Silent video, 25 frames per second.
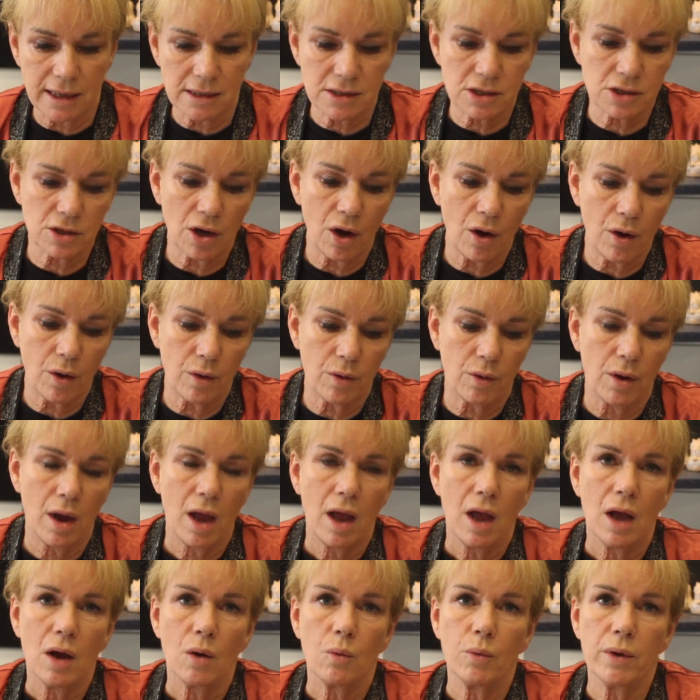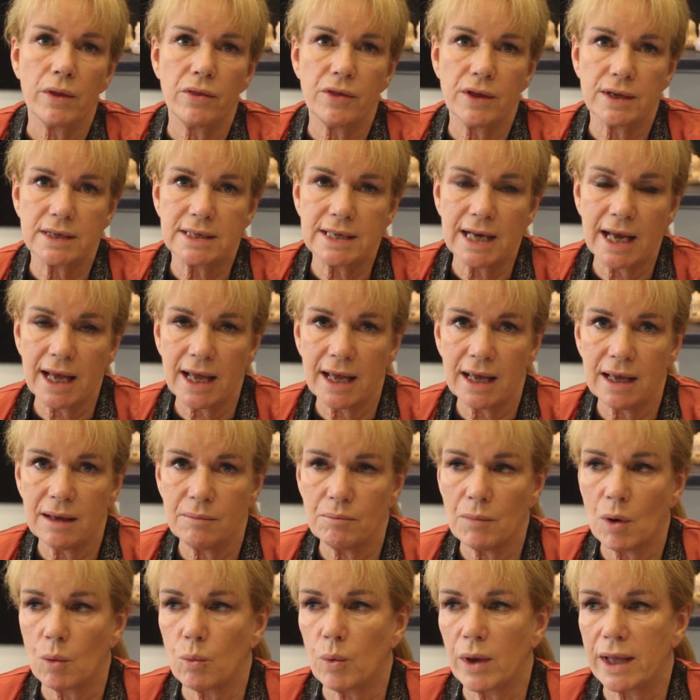So with the
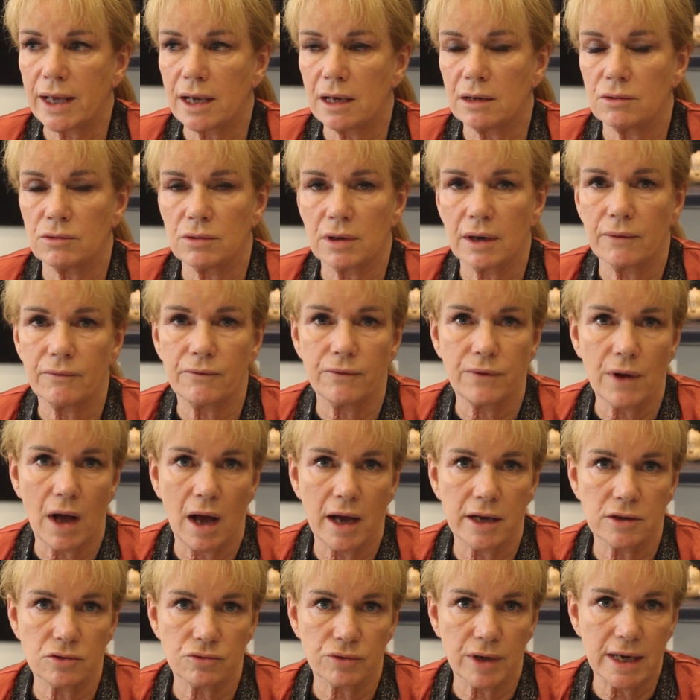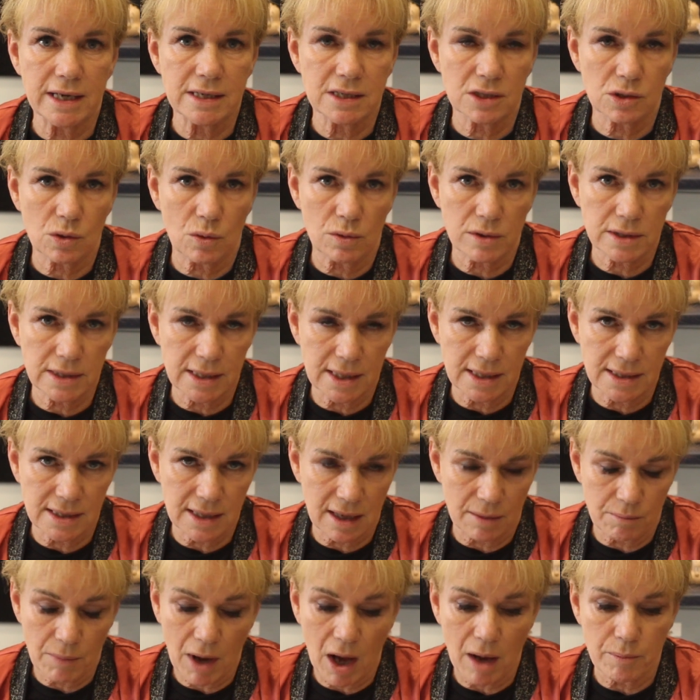team, we can find resources
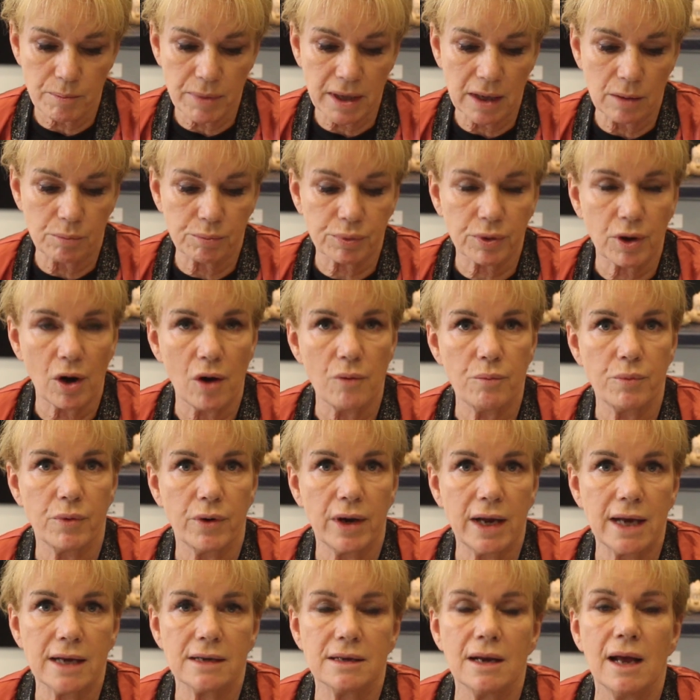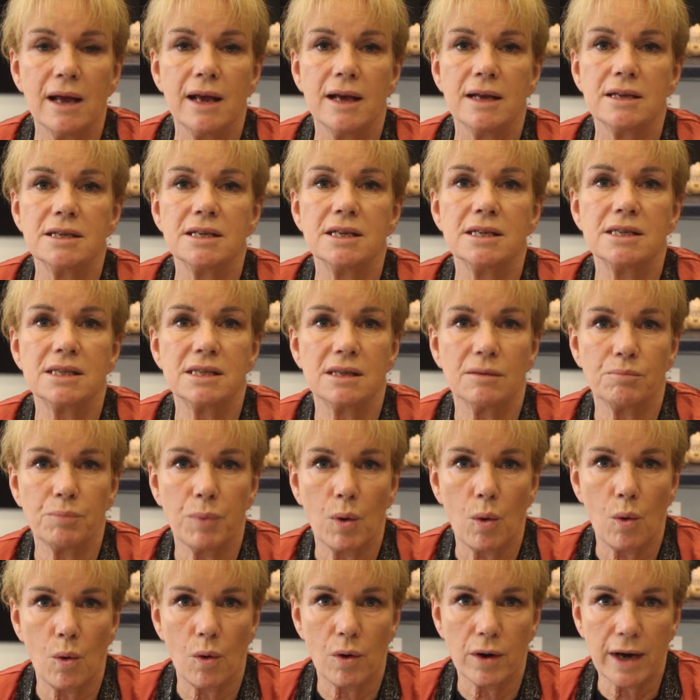that might be appropriate to
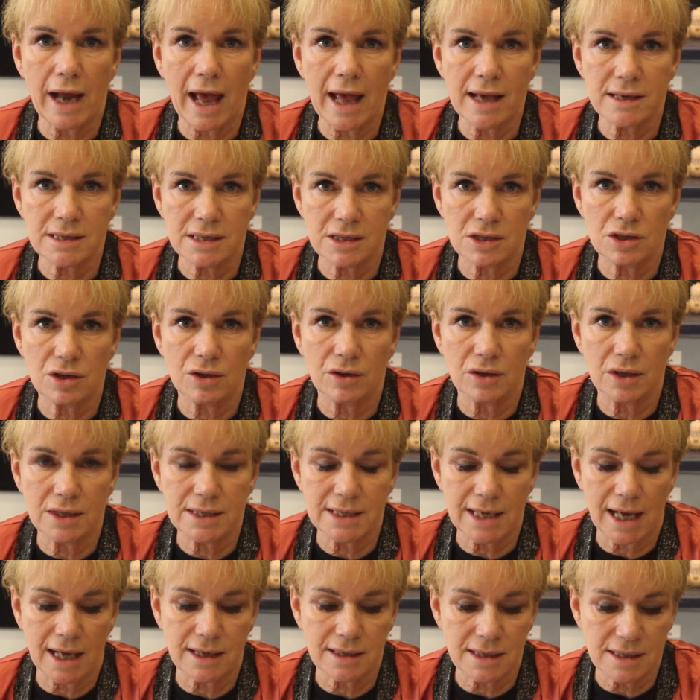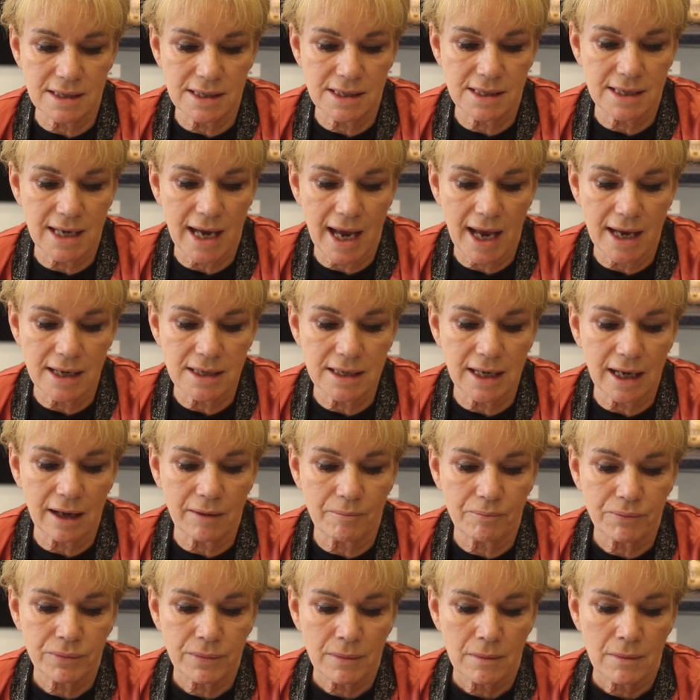support our students'
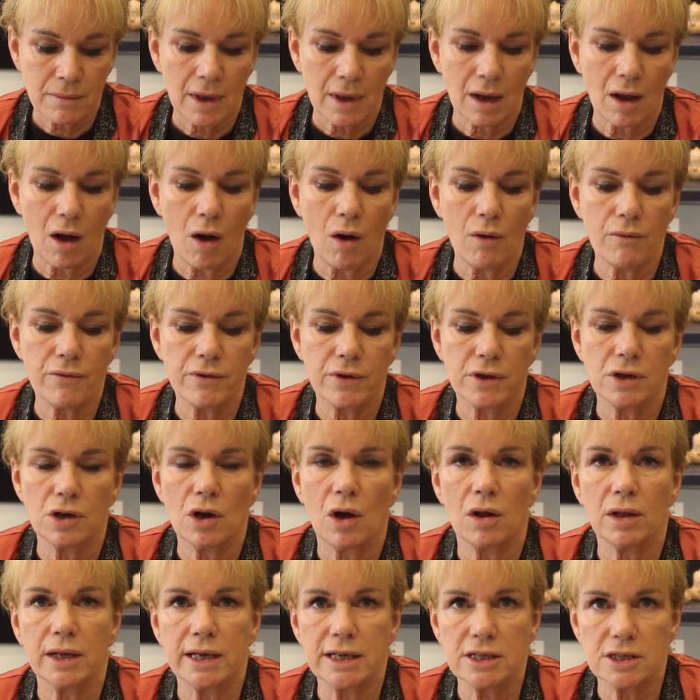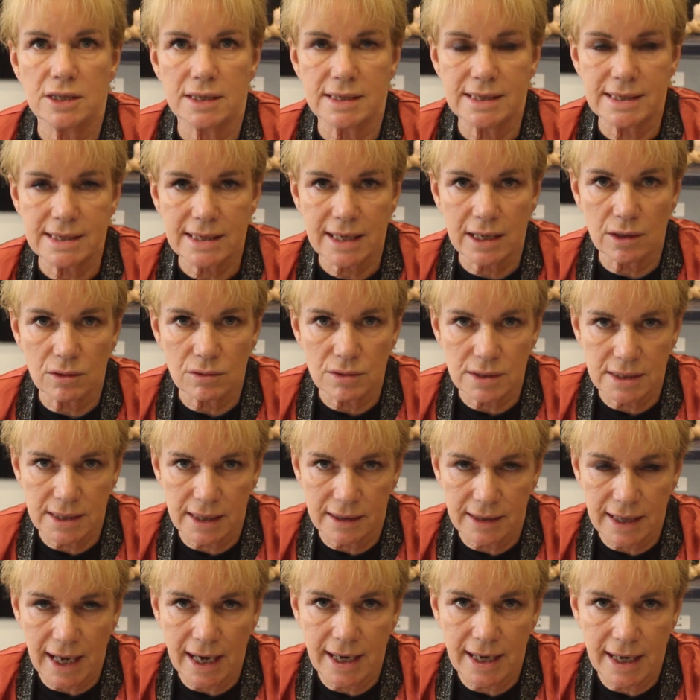understanding of the knowledge and skills
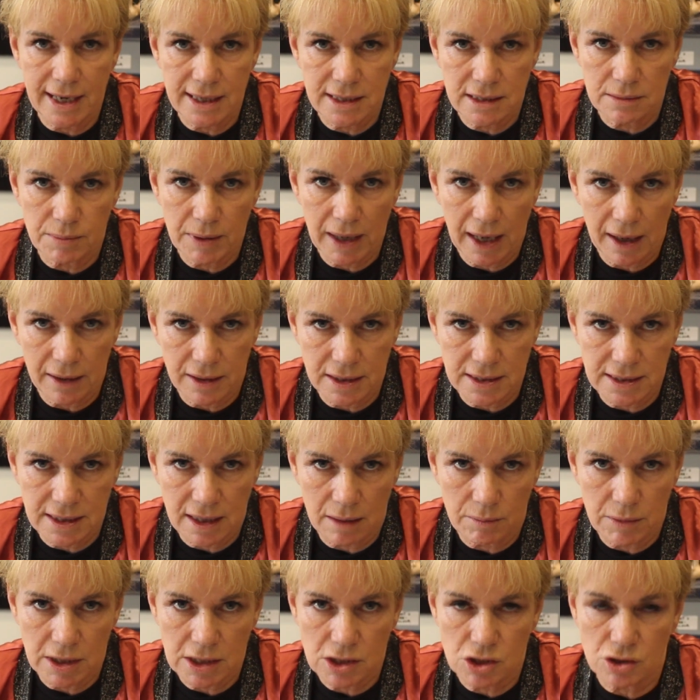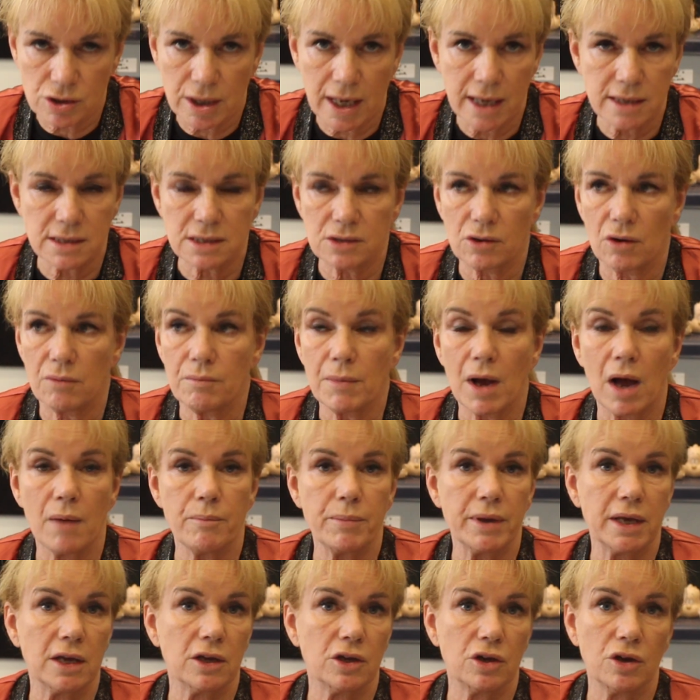that they need to be able to demonstrate. So it might
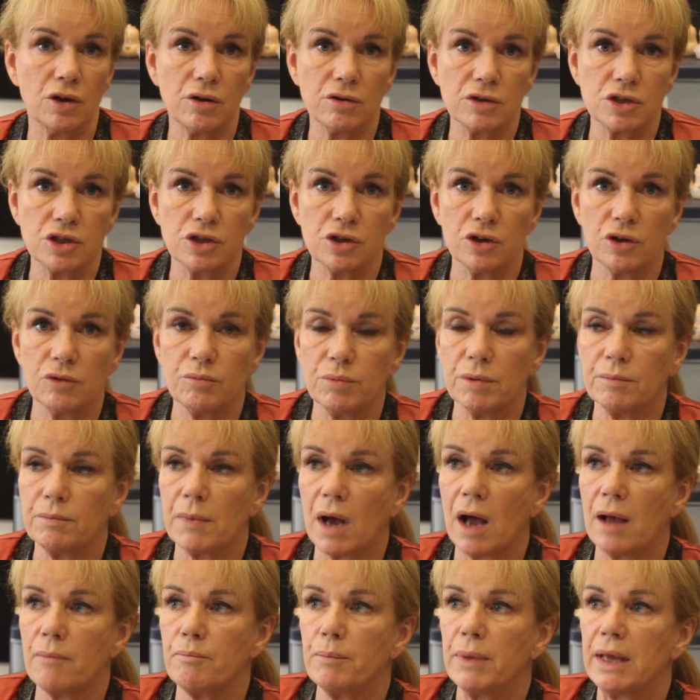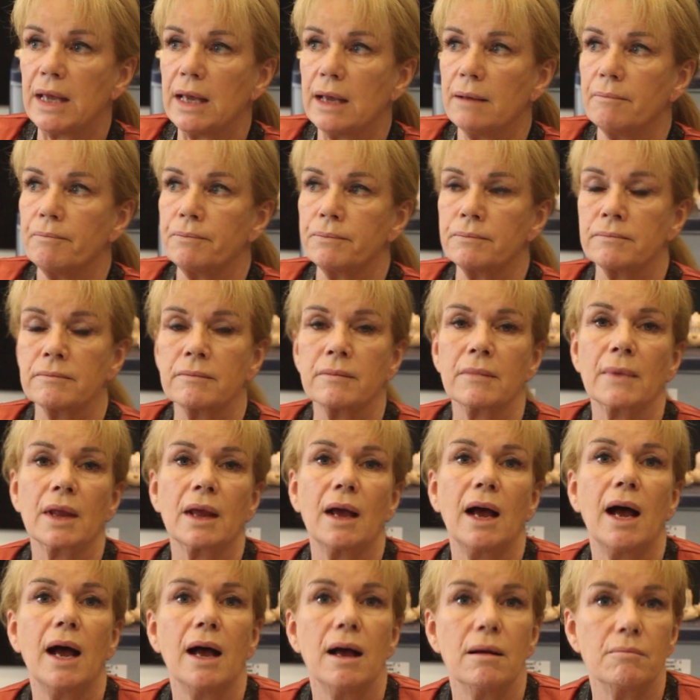be a YouTube, it might be
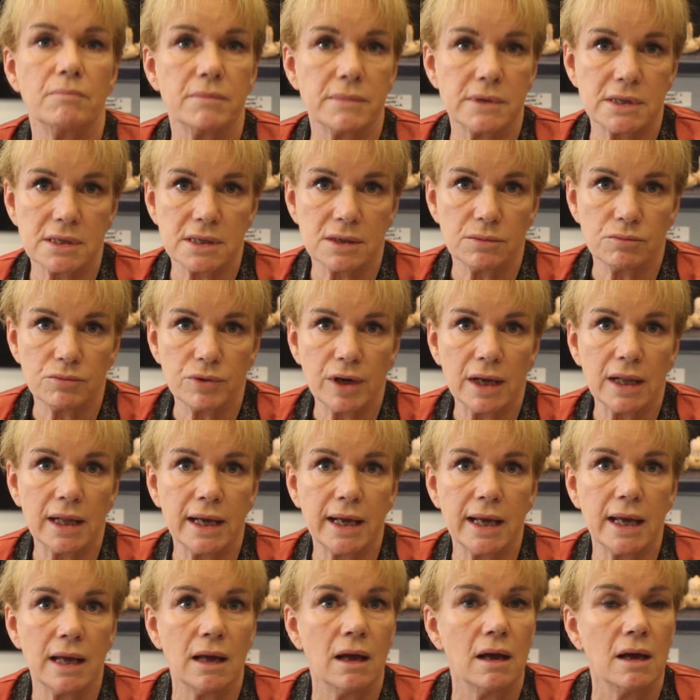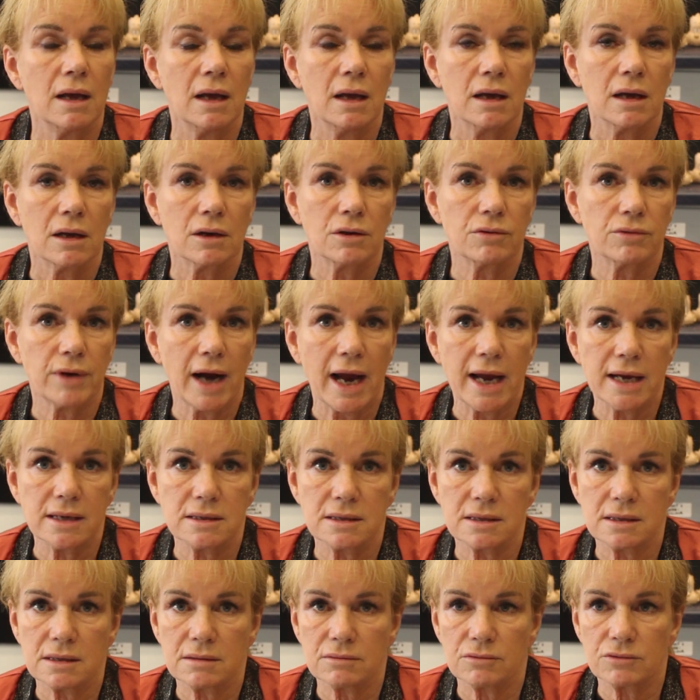some really
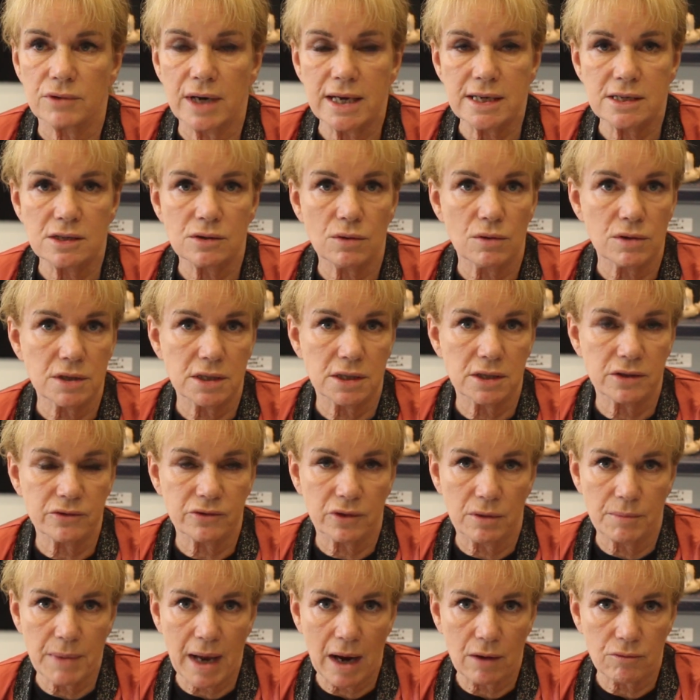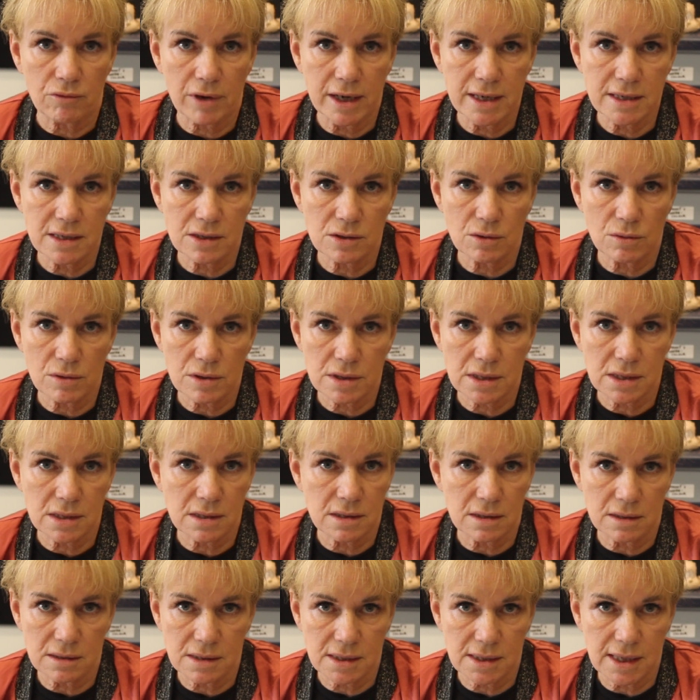great resources from our resource
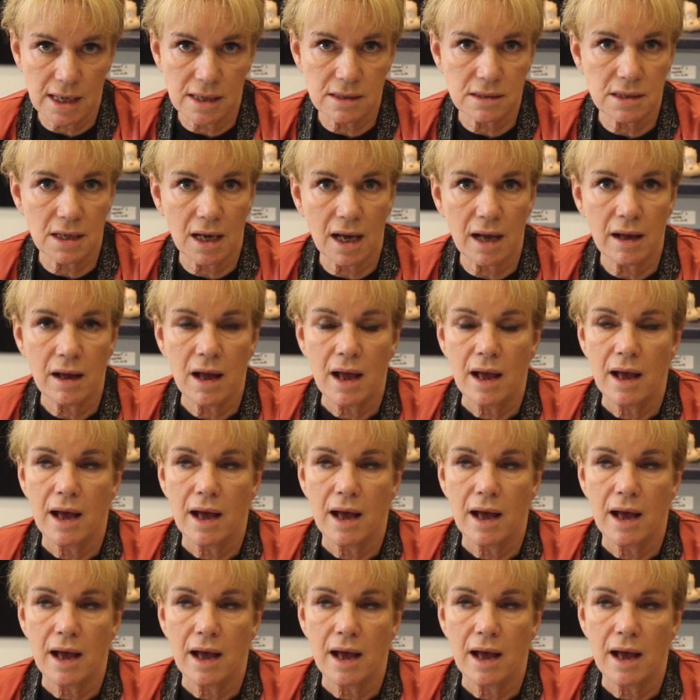centre,